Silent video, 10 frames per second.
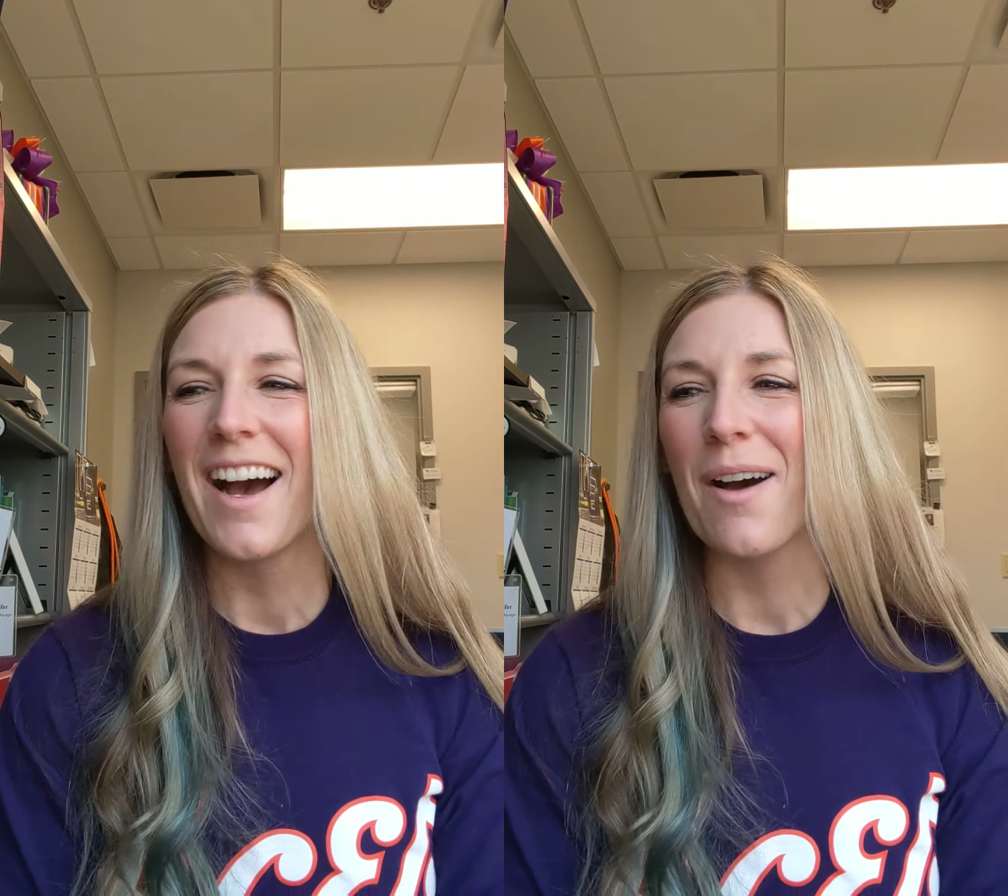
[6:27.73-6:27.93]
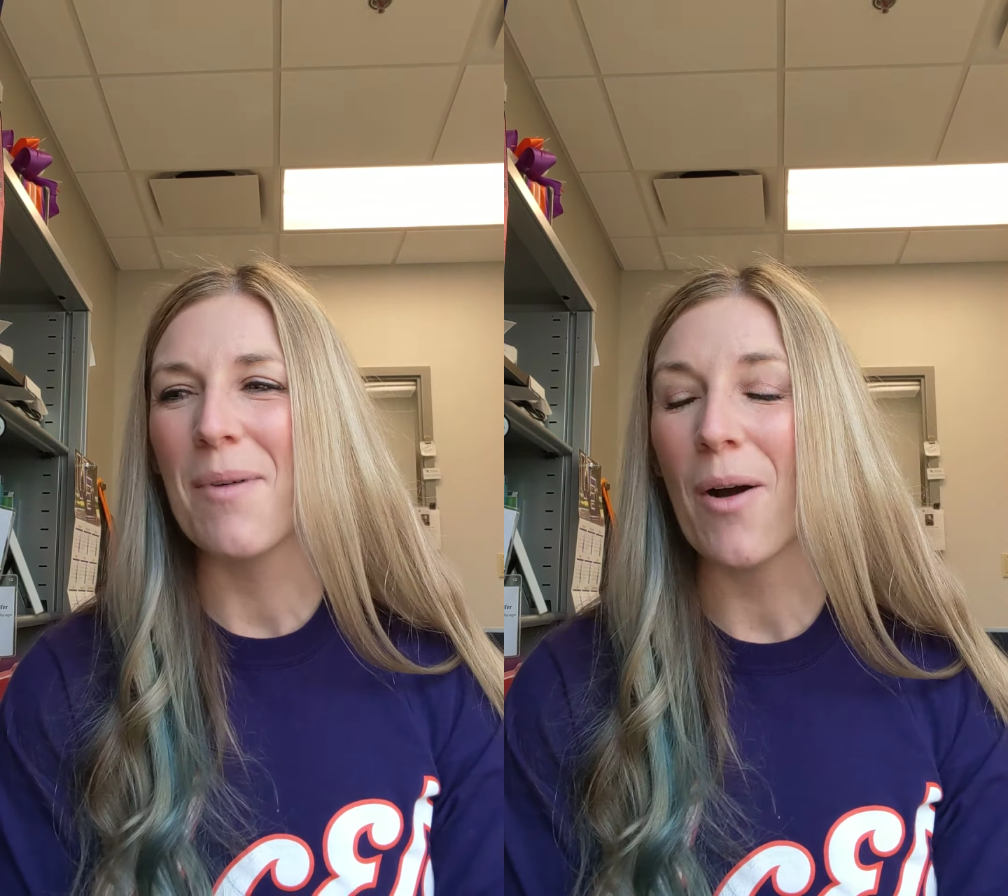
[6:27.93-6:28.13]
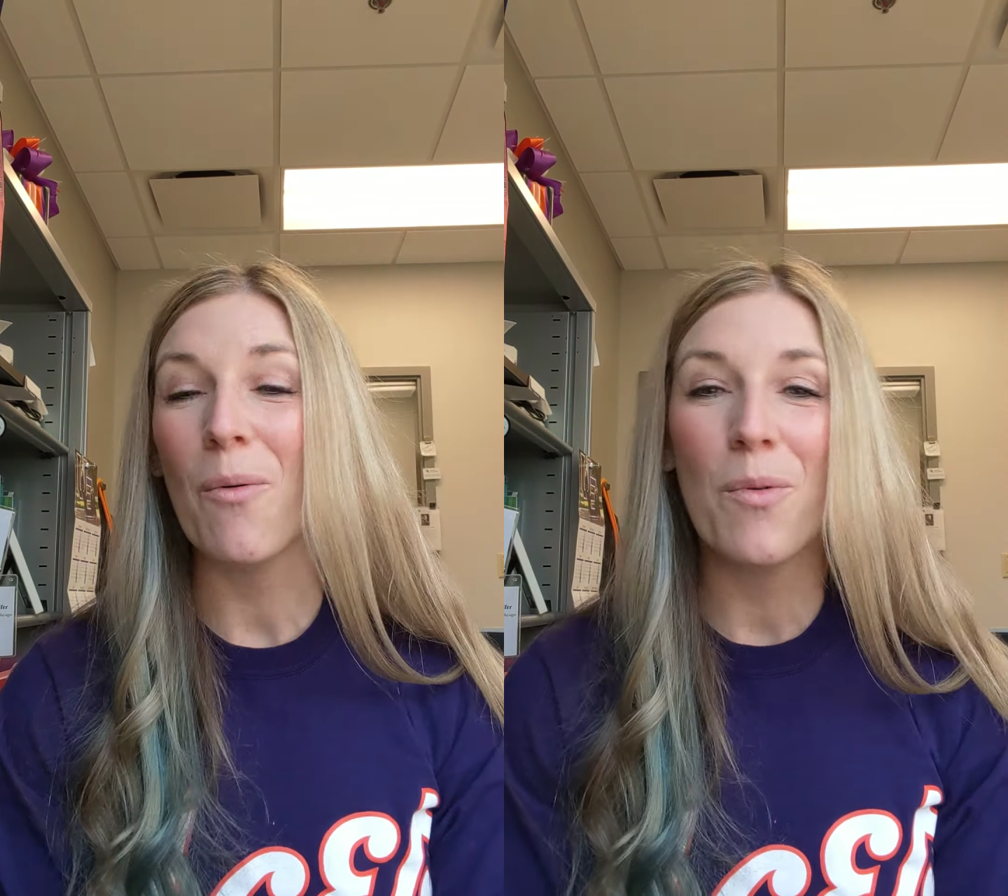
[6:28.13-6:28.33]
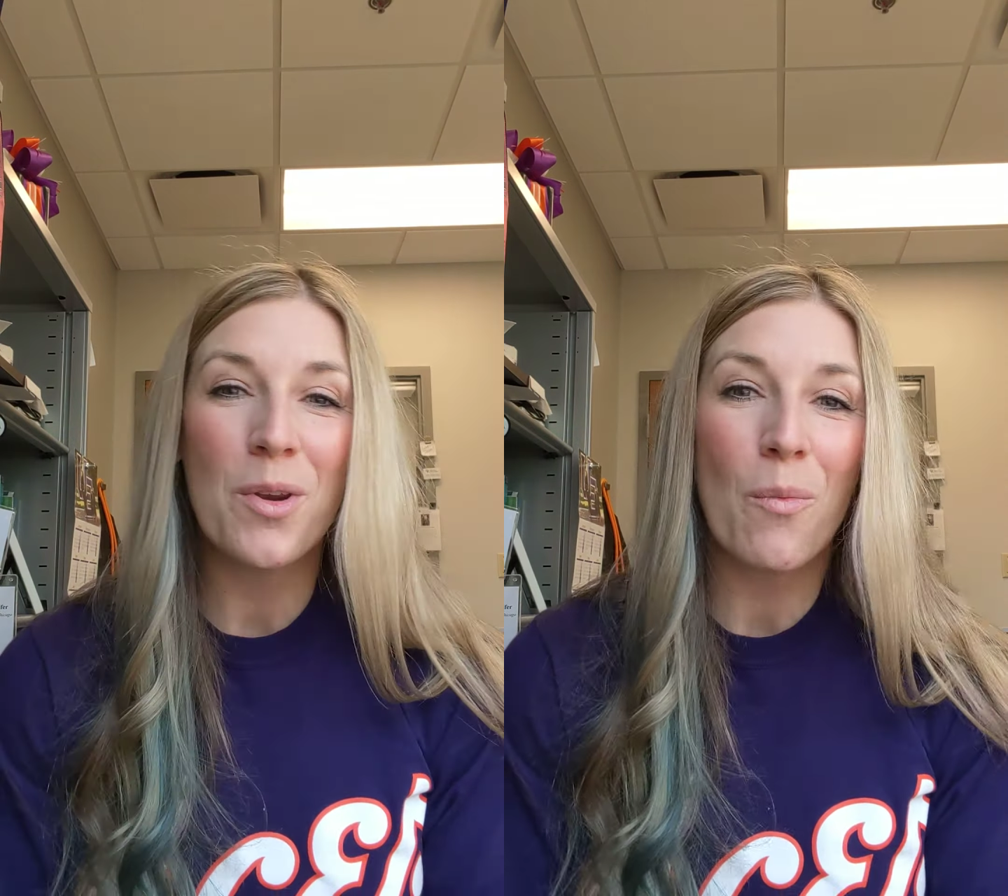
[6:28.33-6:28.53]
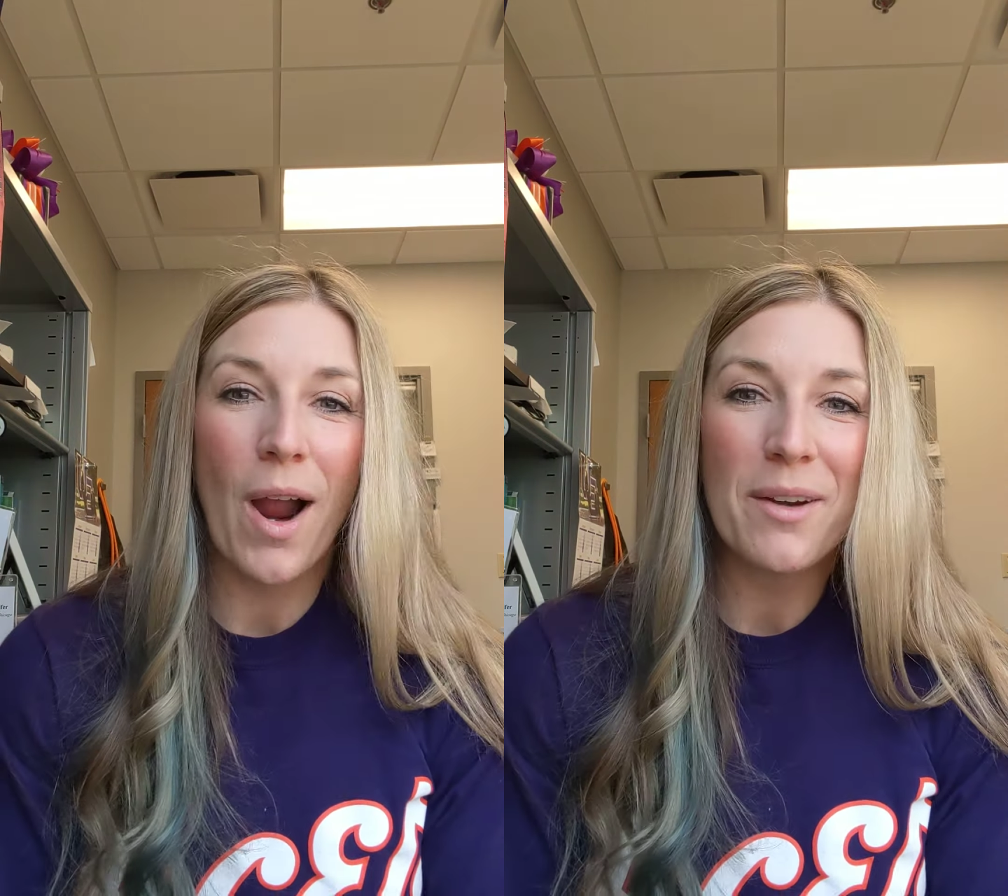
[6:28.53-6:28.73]
about,
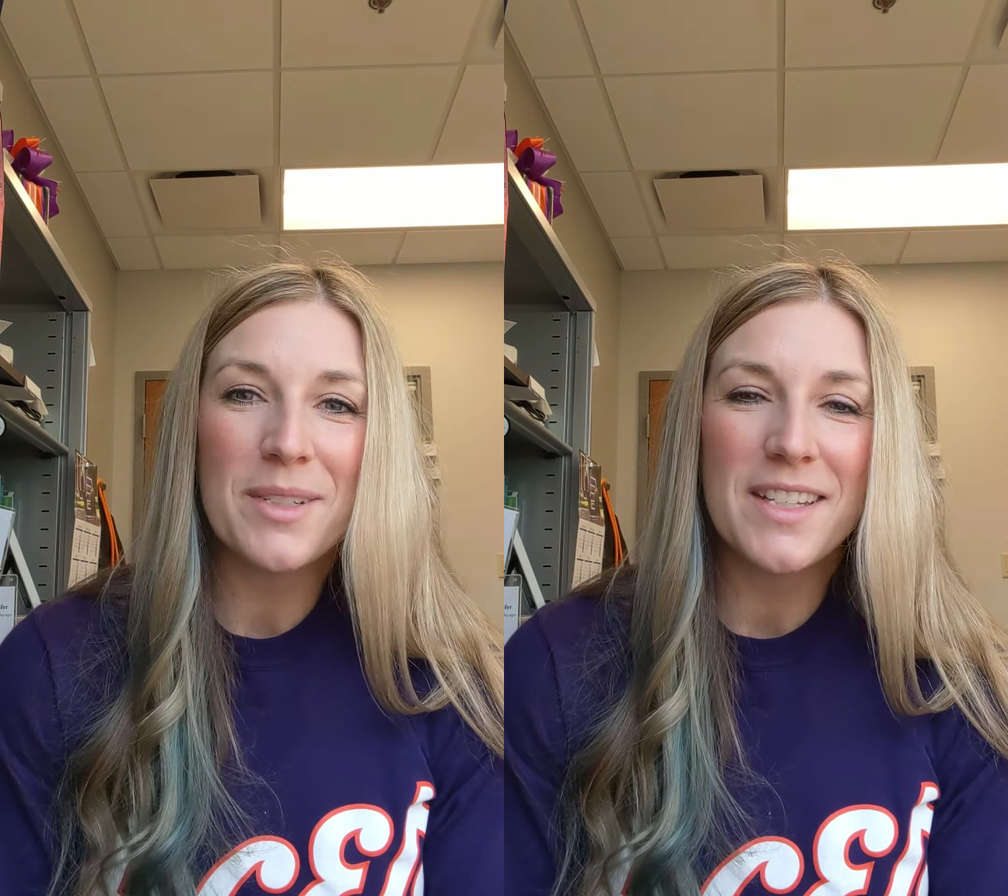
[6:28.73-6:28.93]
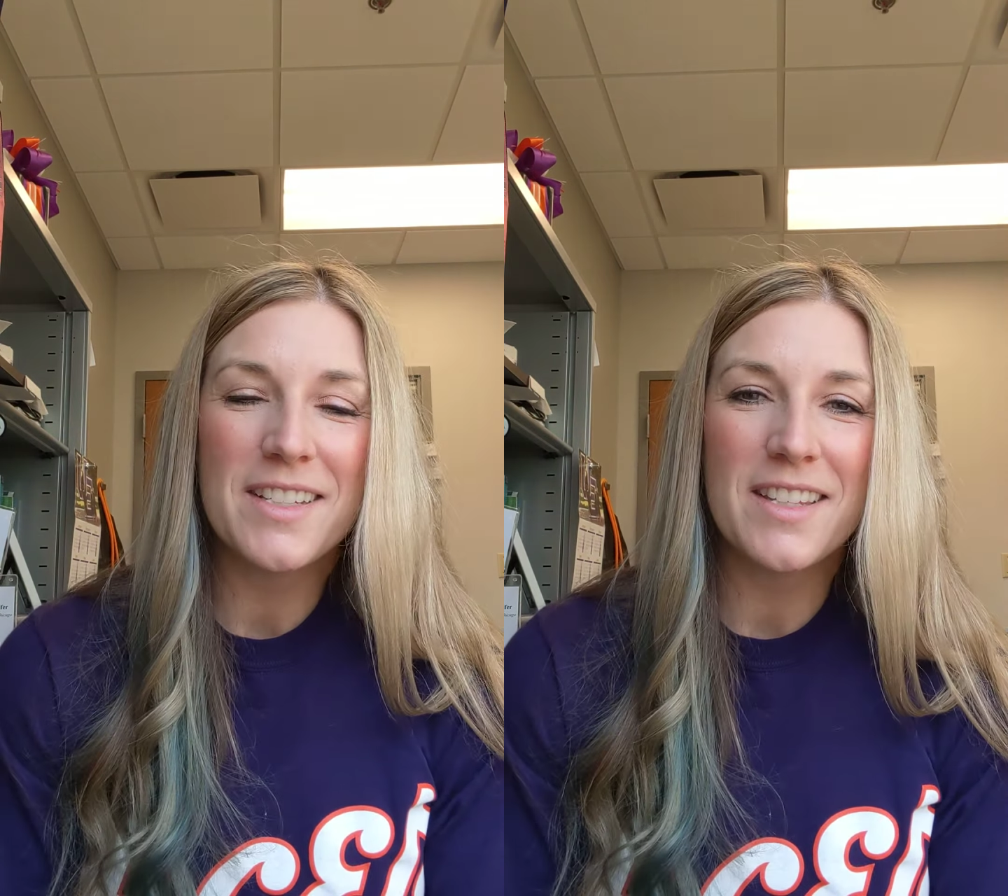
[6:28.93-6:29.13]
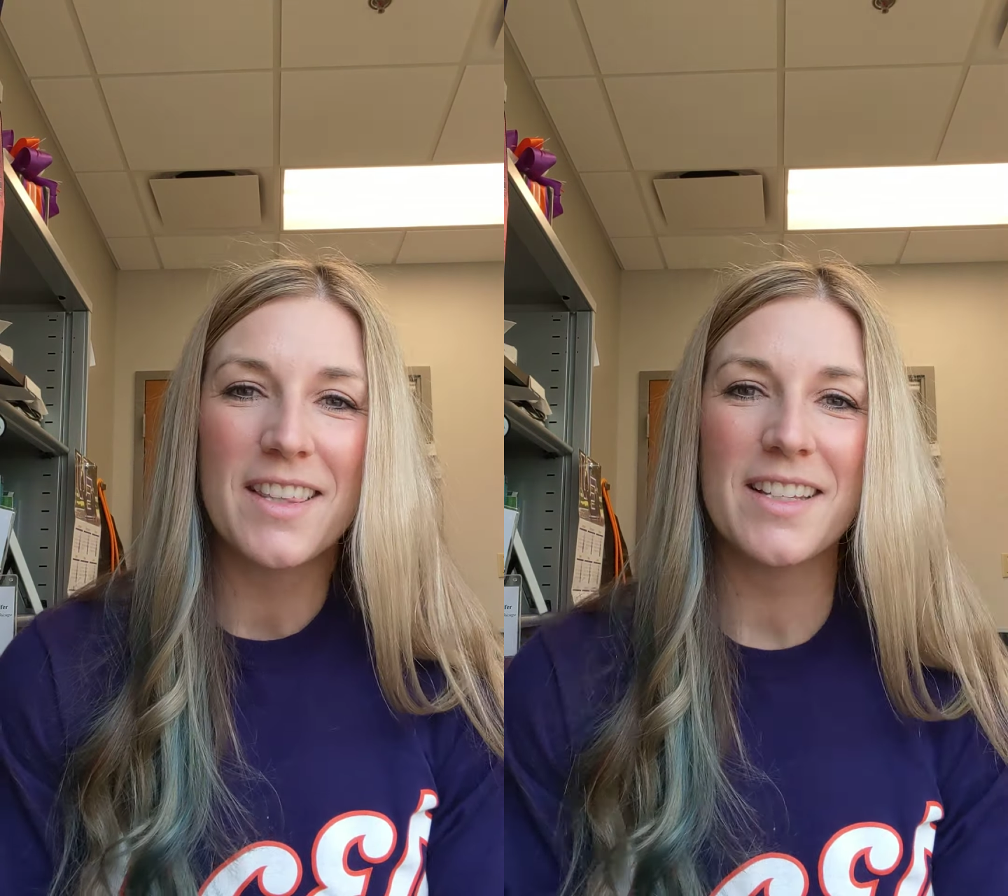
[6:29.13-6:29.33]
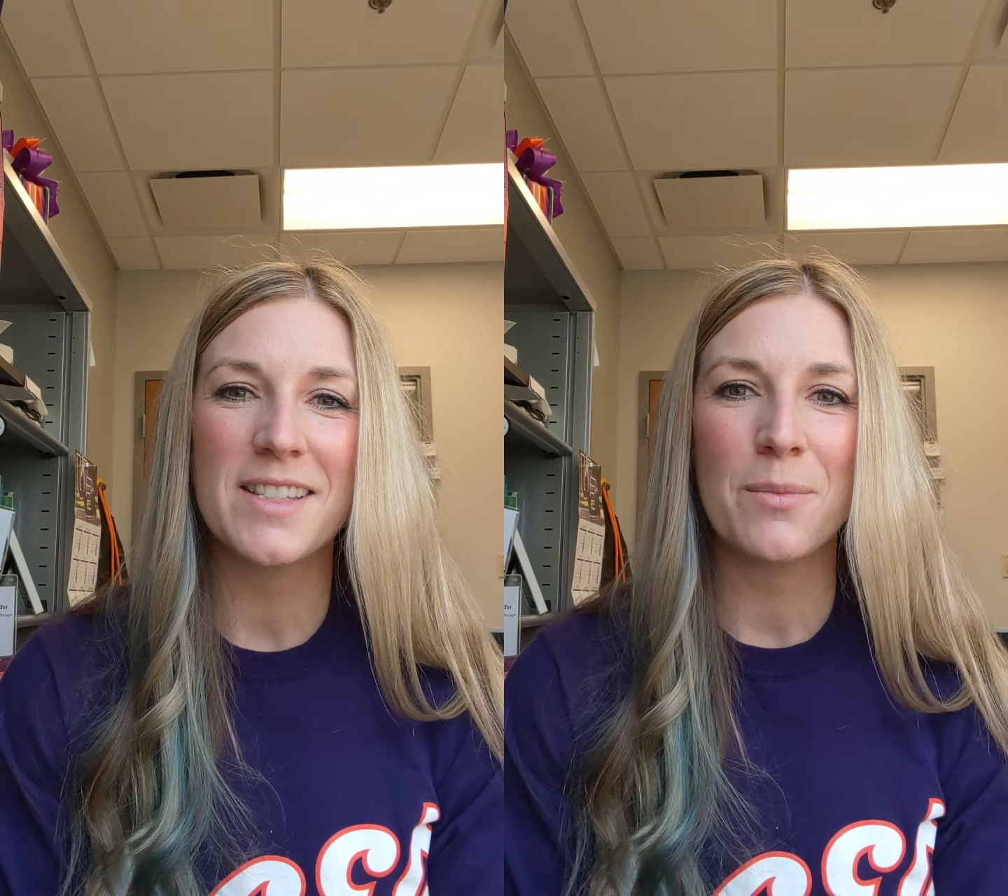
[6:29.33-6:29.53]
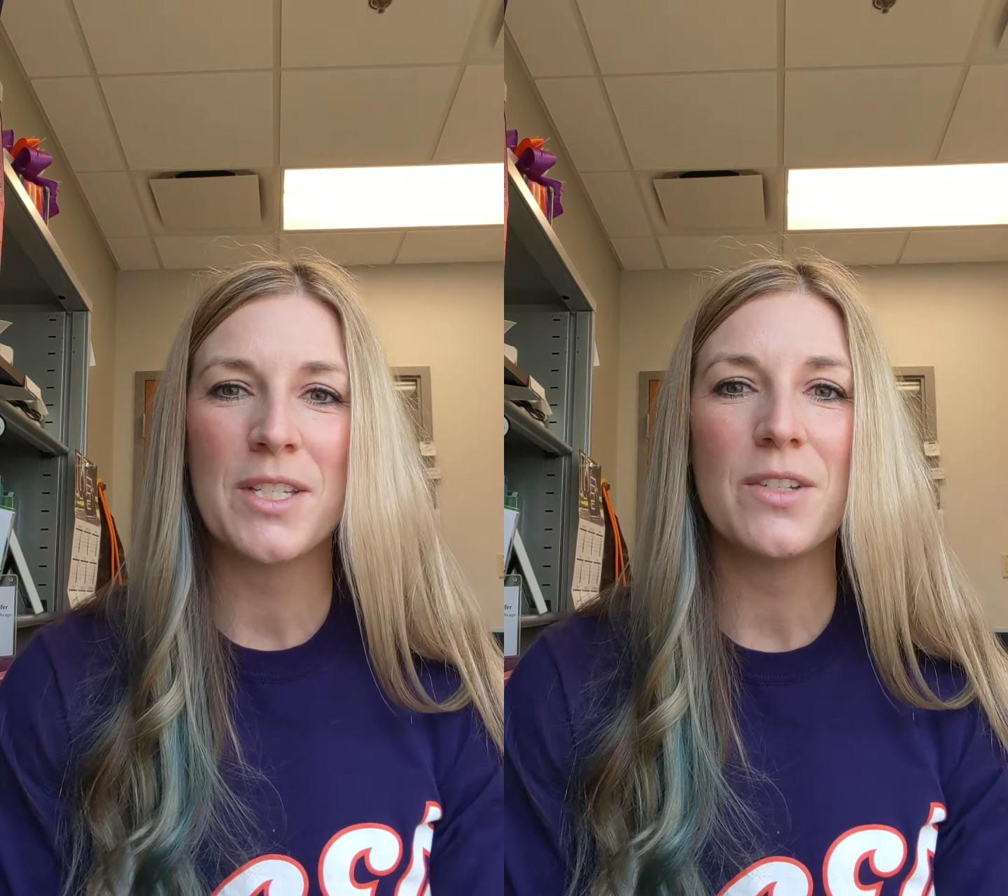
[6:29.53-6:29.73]
why do we teach the
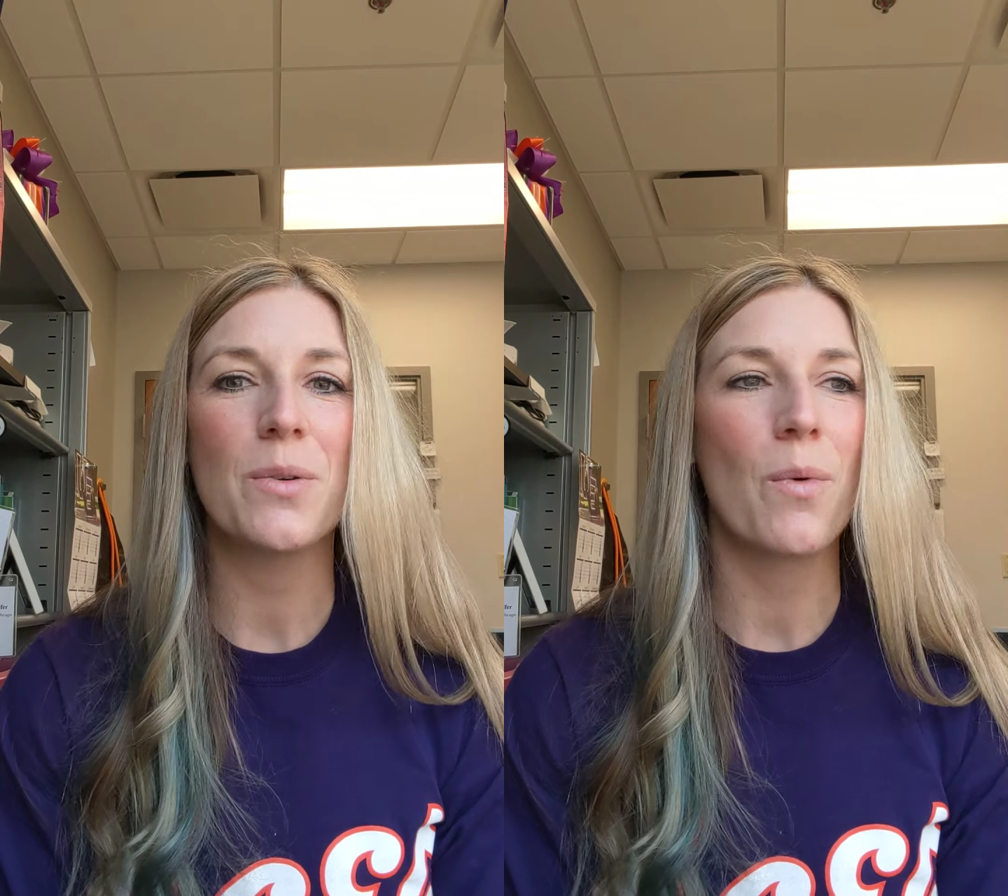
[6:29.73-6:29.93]
things that we do?